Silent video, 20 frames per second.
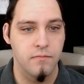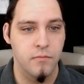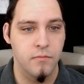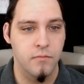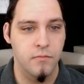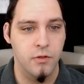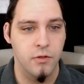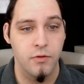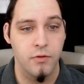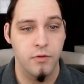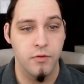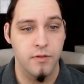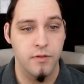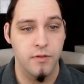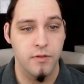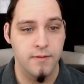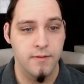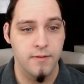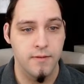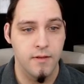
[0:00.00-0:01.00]
or
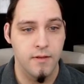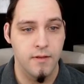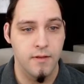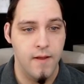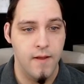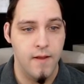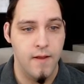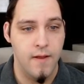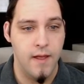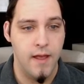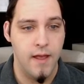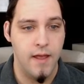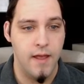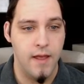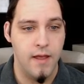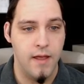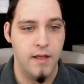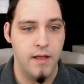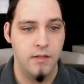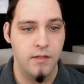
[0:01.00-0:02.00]
units,
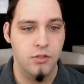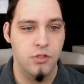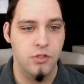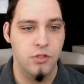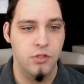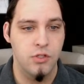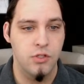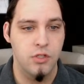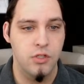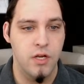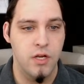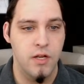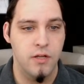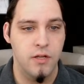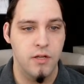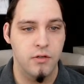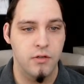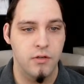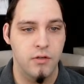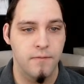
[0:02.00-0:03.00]
and
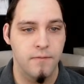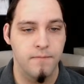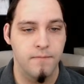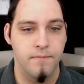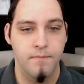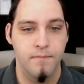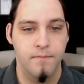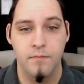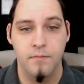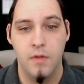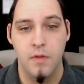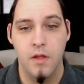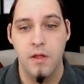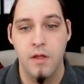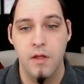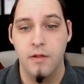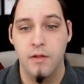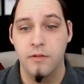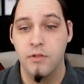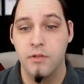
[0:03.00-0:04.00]
Chanter.
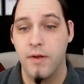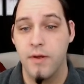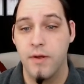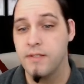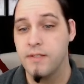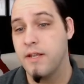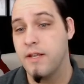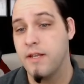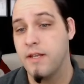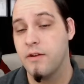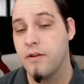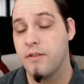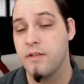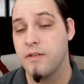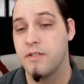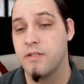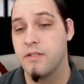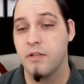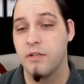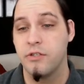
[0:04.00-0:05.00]
So inside of here,
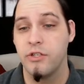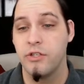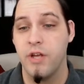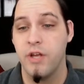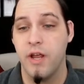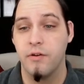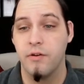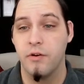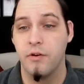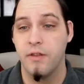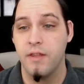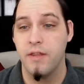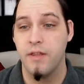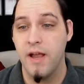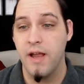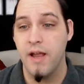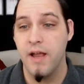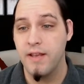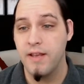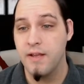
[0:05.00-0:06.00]
this is our Chanter, and the
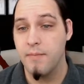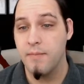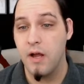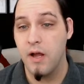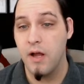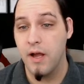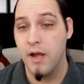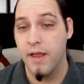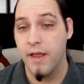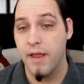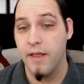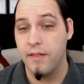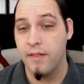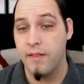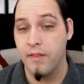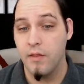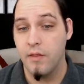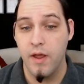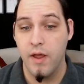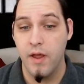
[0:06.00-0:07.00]
idea behind
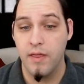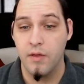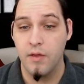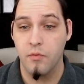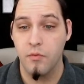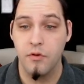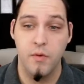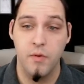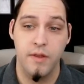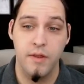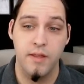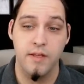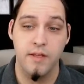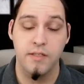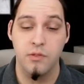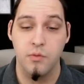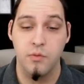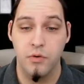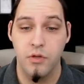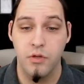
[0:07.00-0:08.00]
the way that we're doing this
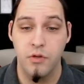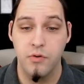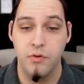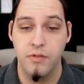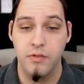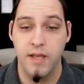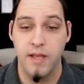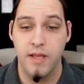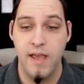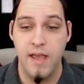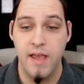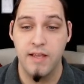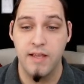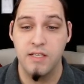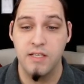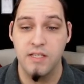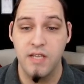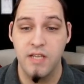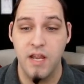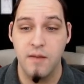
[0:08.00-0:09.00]
is we're using a
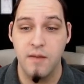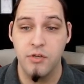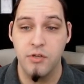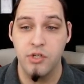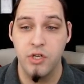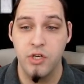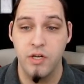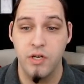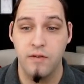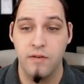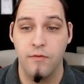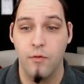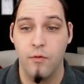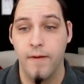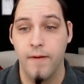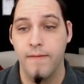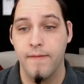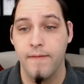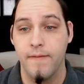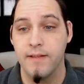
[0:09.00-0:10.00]
state machine
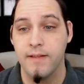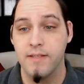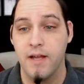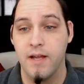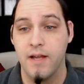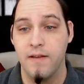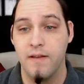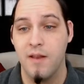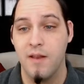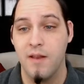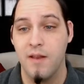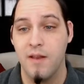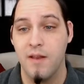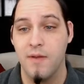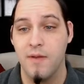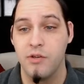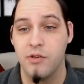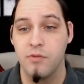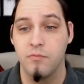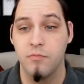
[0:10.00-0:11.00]
for it inside of the
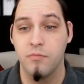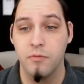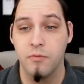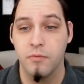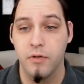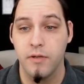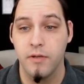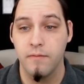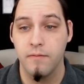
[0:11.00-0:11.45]
animation blueprint.